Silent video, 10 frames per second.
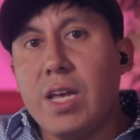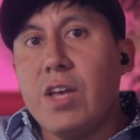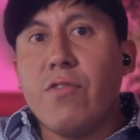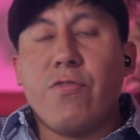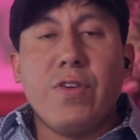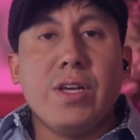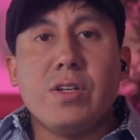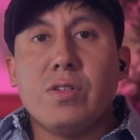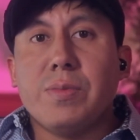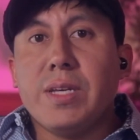
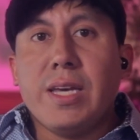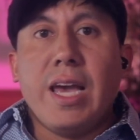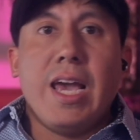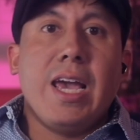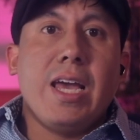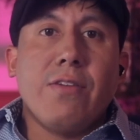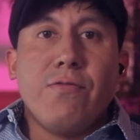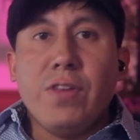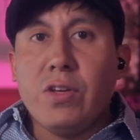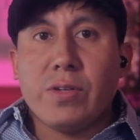film, and
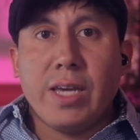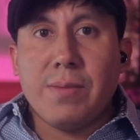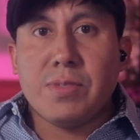video games.